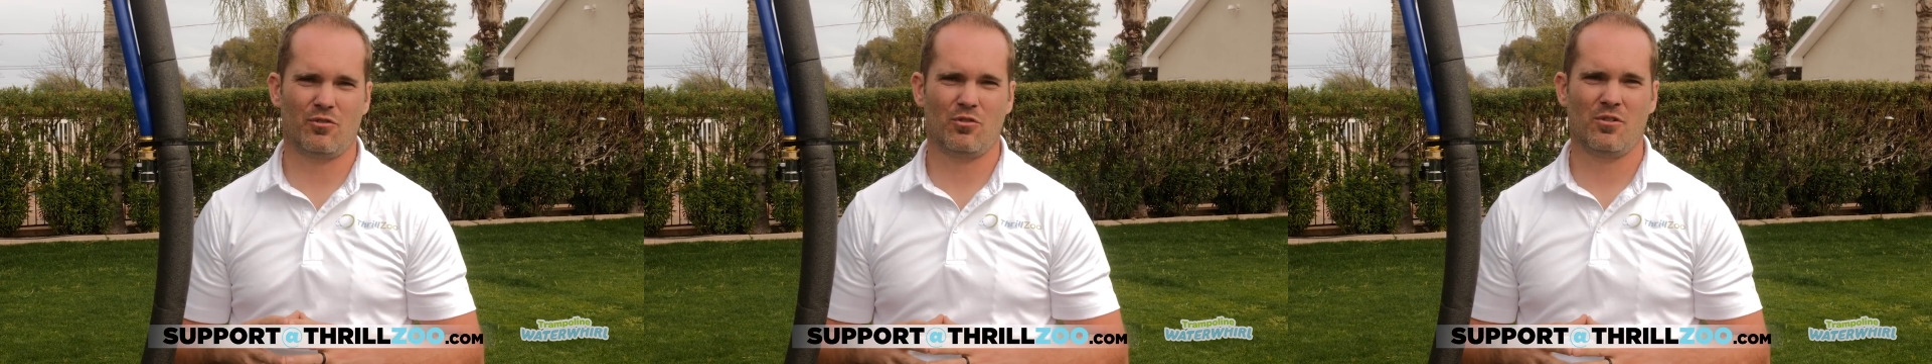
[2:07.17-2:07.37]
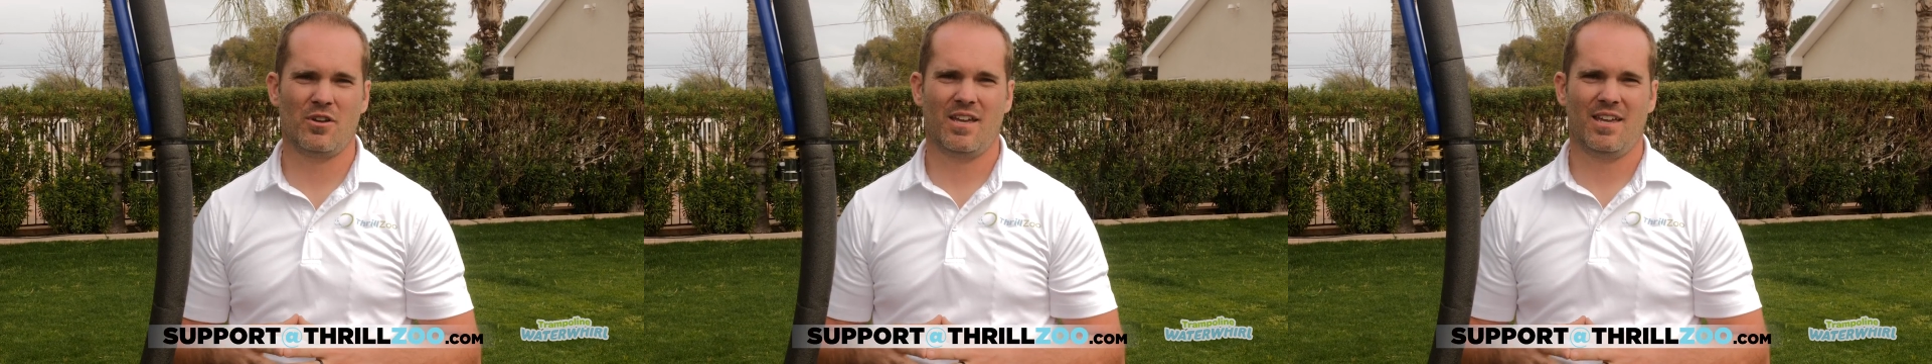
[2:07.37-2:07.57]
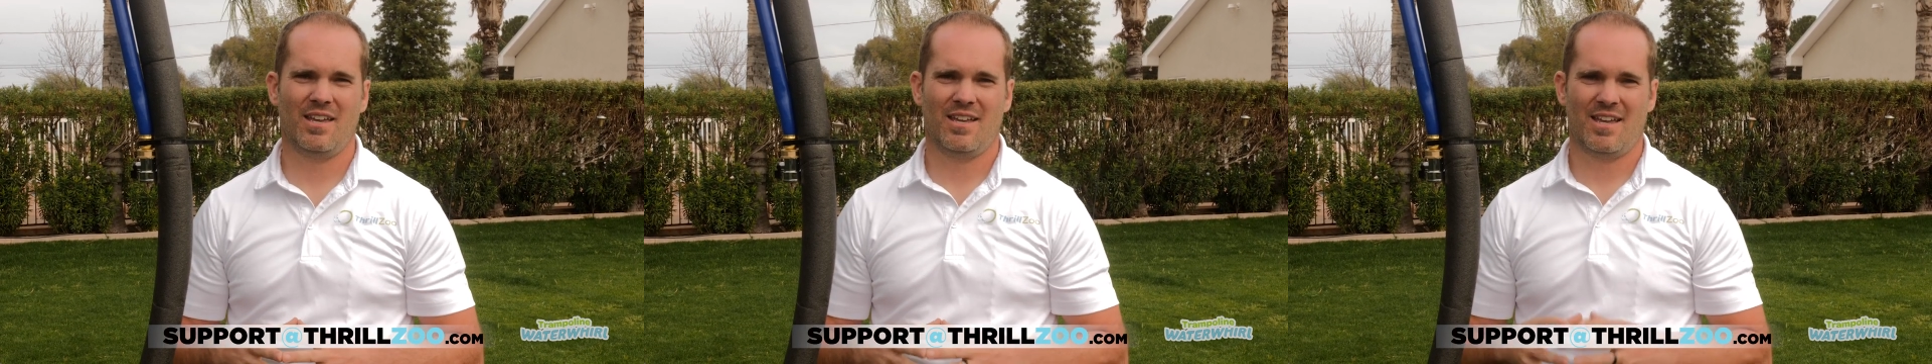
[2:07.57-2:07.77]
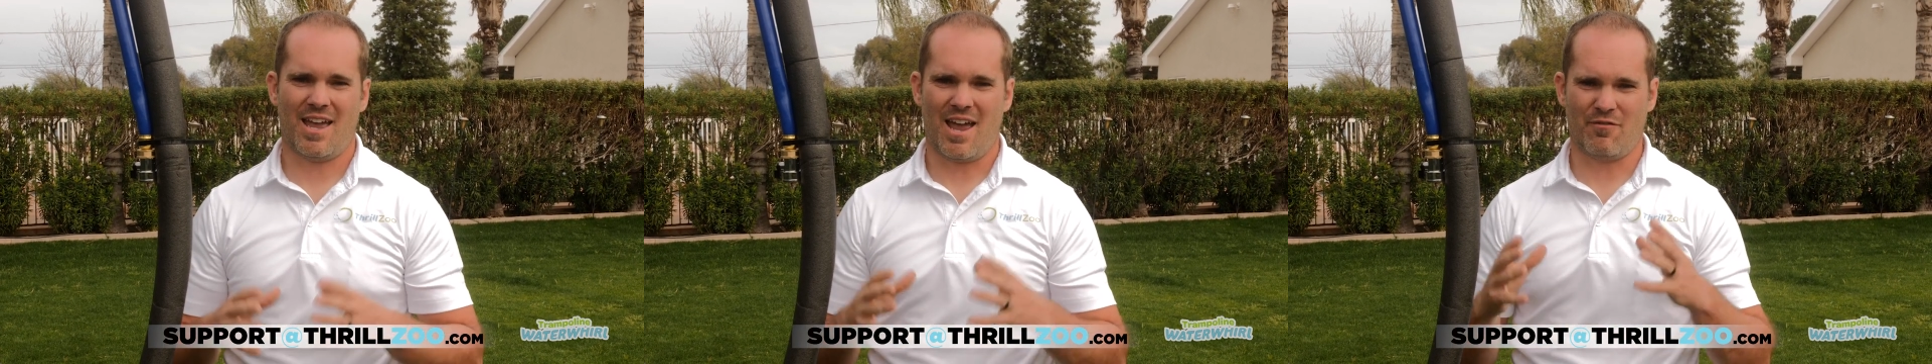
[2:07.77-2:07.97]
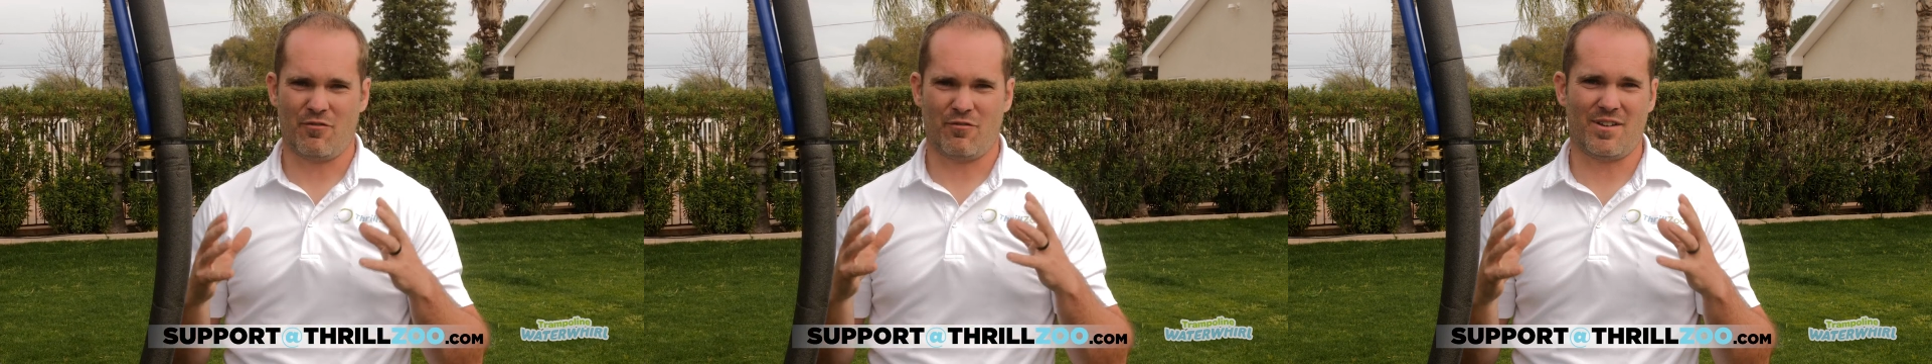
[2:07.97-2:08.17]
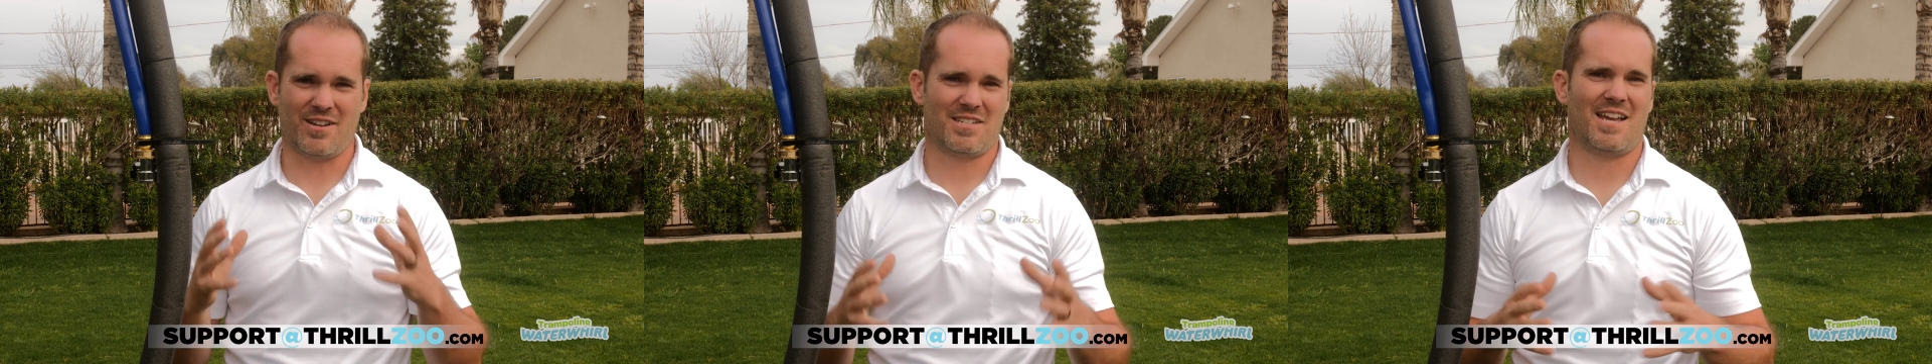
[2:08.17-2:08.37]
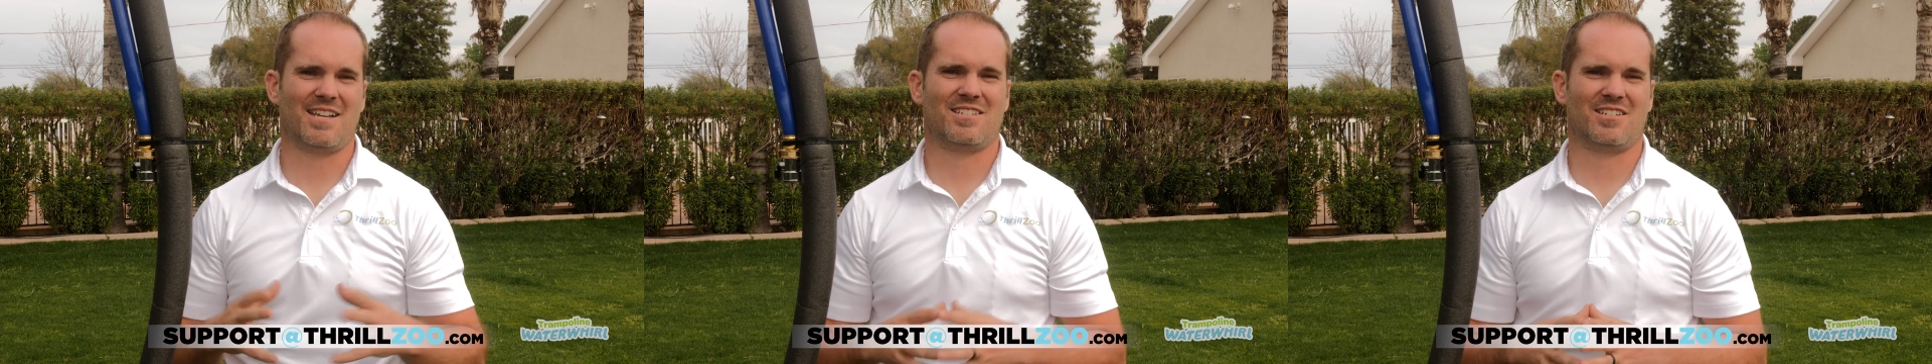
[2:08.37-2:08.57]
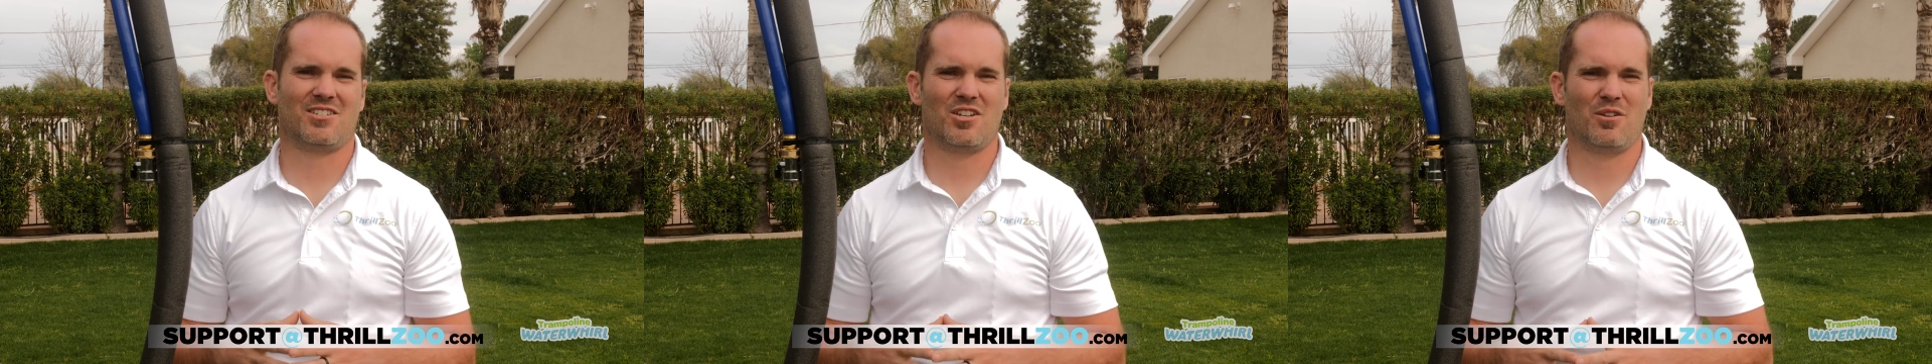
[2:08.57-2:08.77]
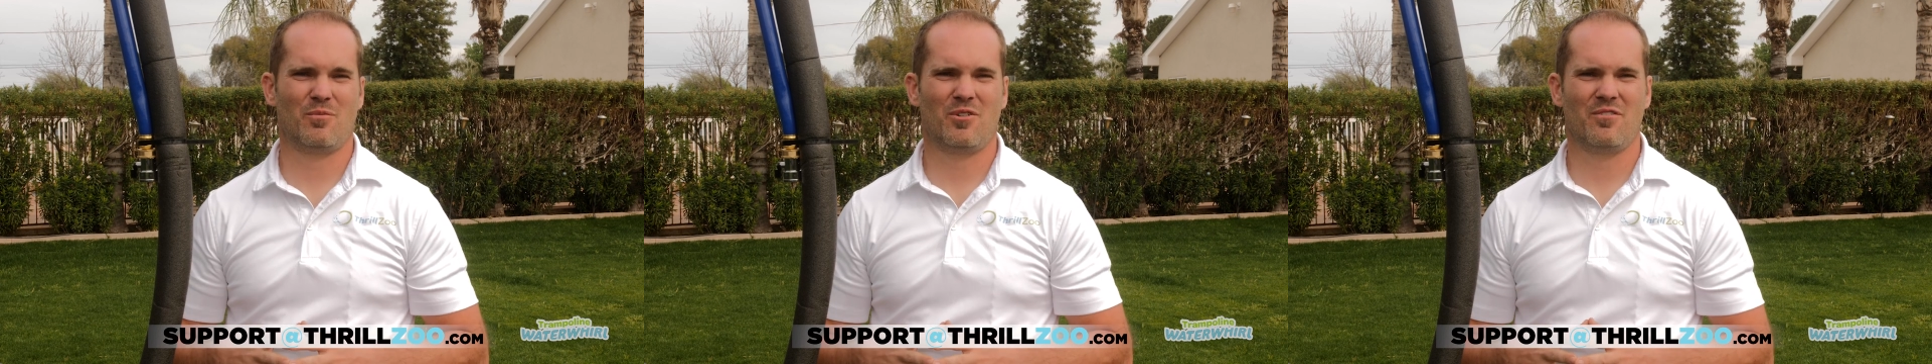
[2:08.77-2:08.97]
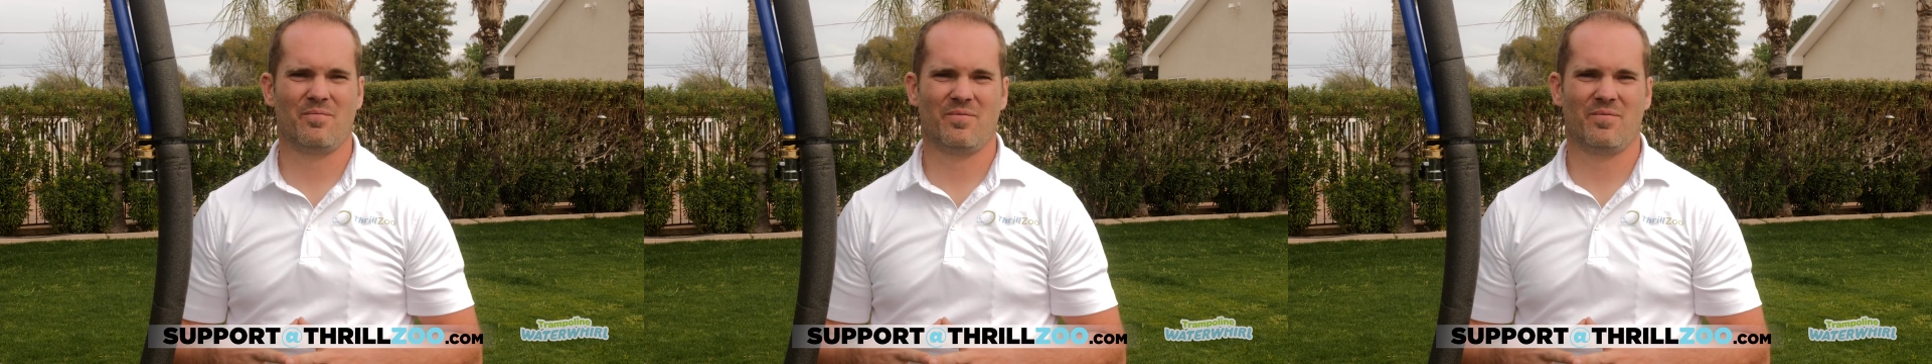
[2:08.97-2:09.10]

you. Have a fantastic summer,